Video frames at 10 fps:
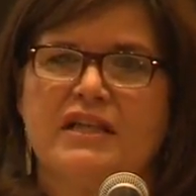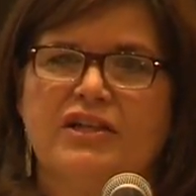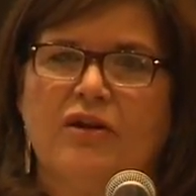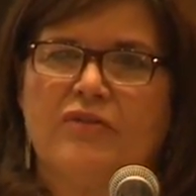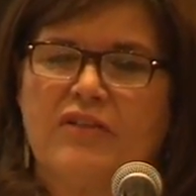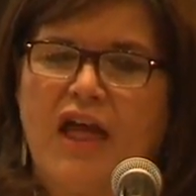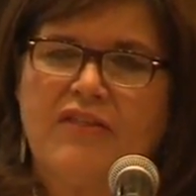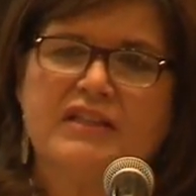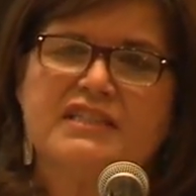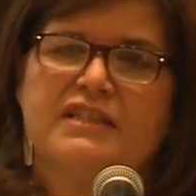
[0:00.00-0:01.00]
you know, and
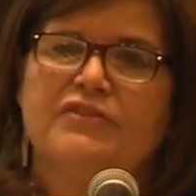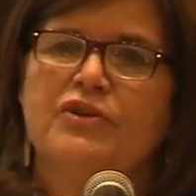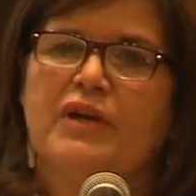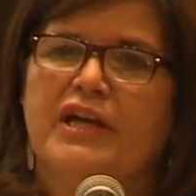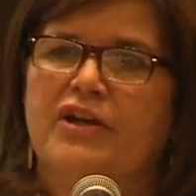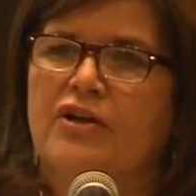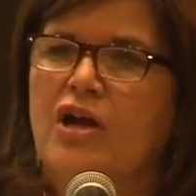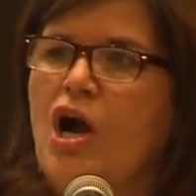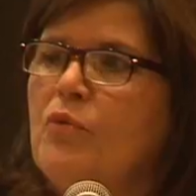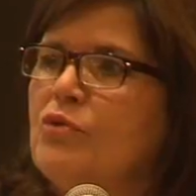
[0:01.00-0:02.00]
the list of you here,
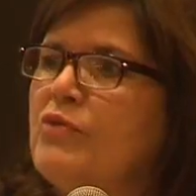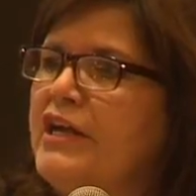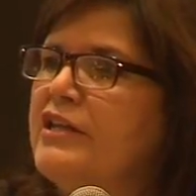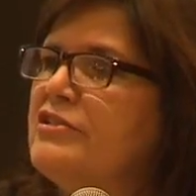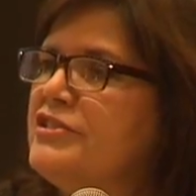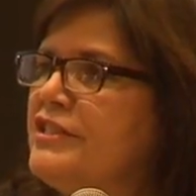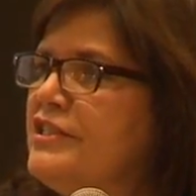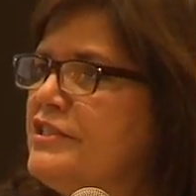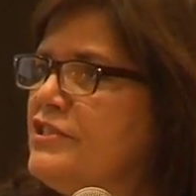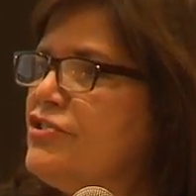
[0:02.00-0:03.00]
were regular
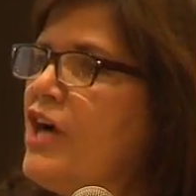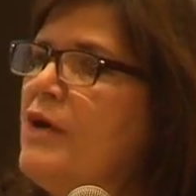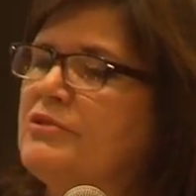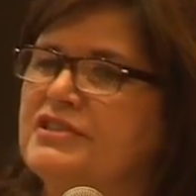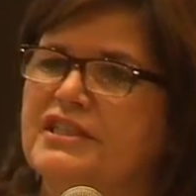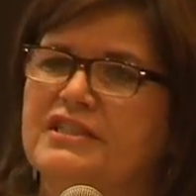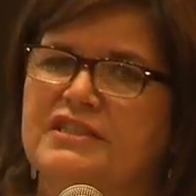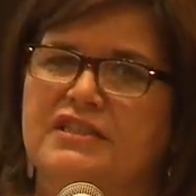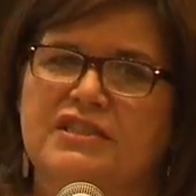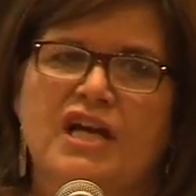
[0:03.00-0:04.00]
citizens, tribal
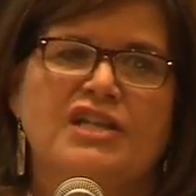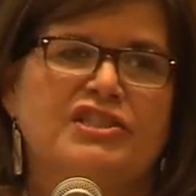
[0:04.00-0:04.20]
citizens,